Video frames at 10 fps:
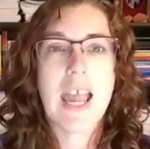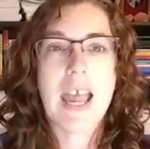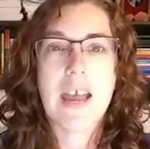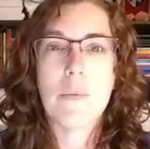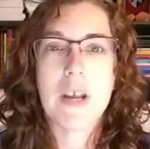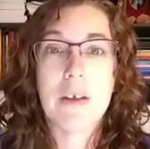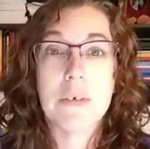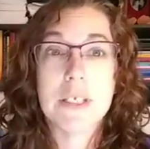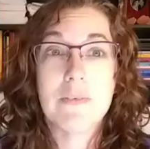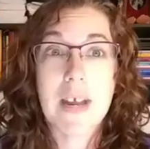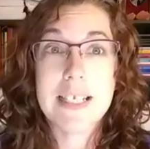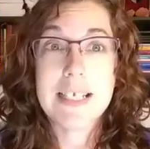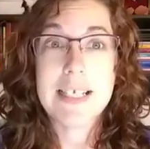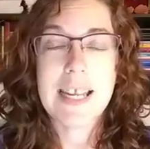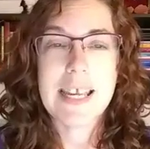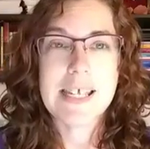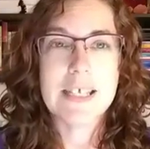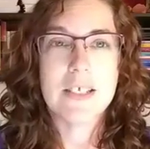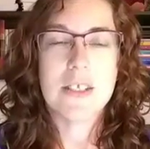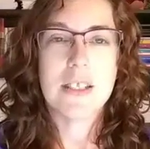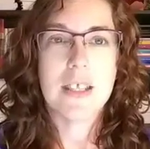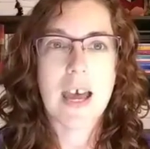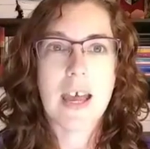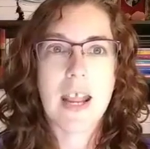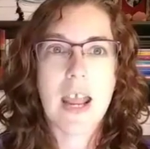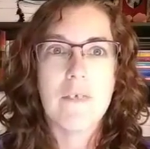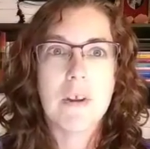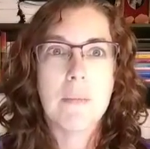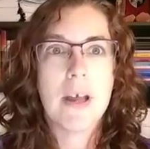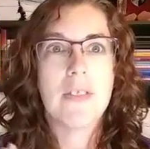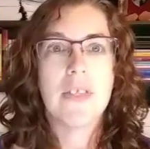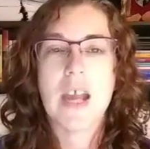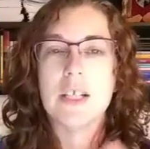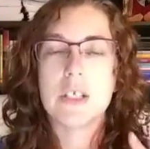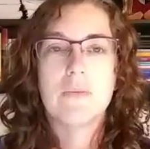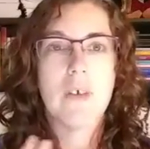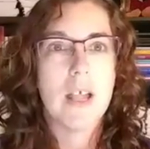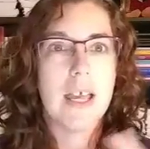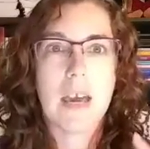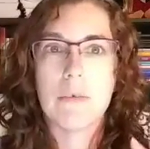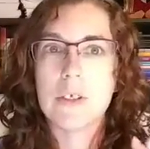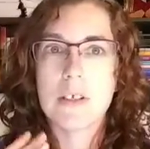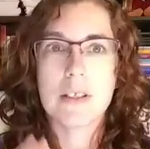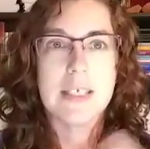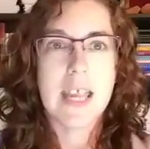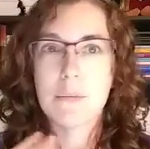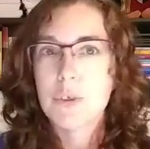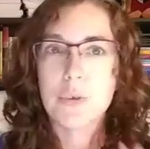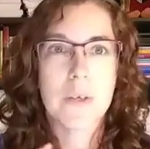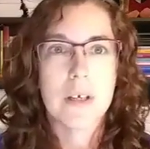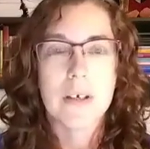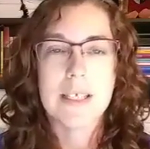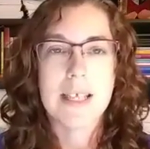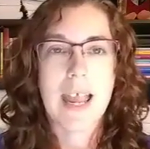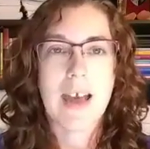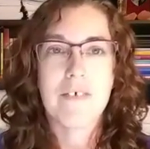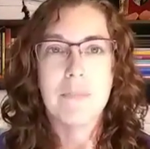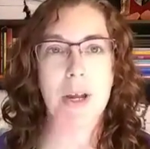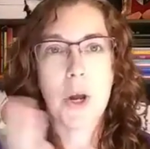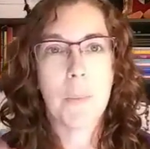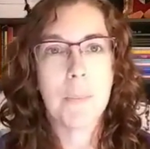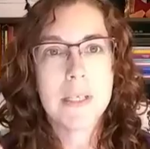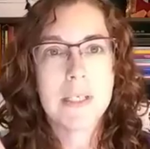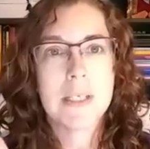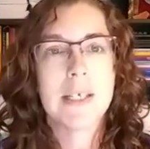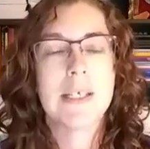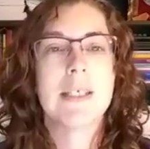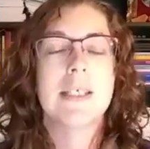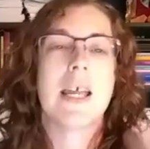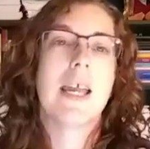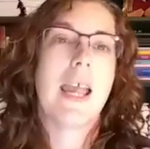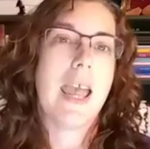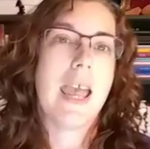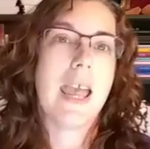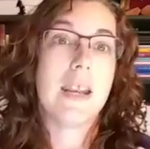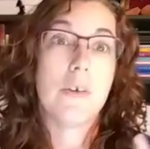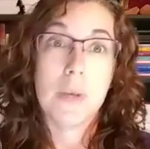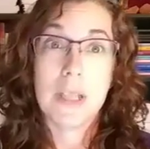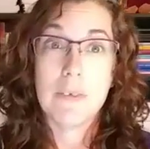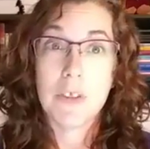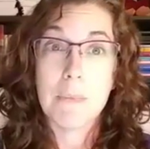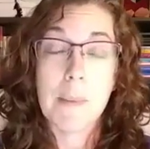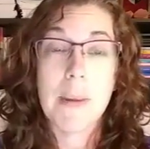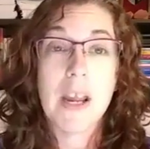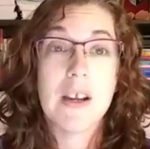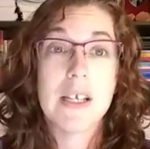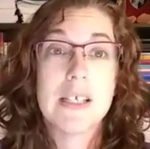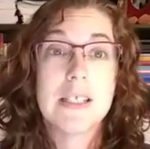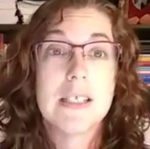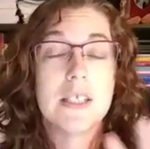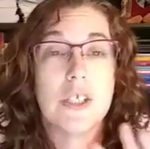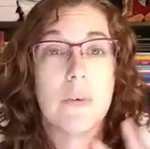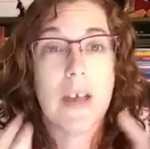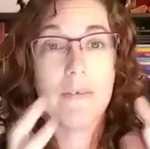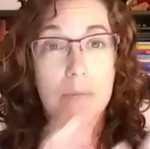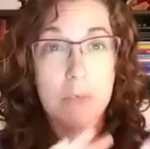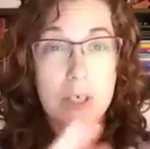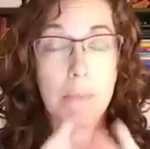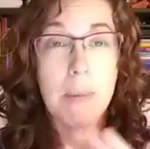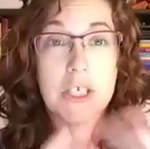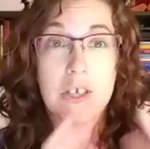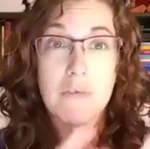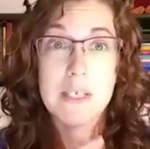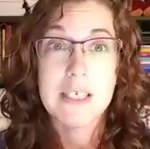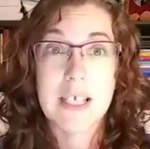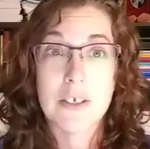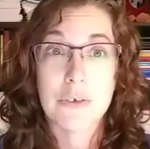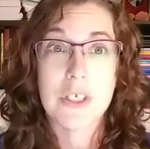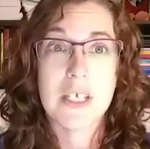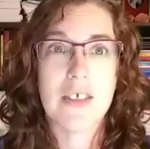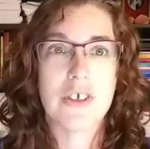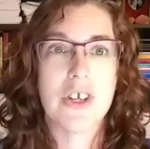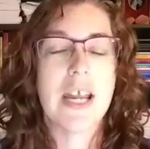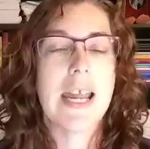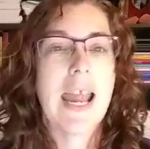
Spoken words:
And what I was finding is that every month I just felt like I was on this hamster wheel, because I have my home business and we live with my parents, and so we have to mesh everybody's schedules together,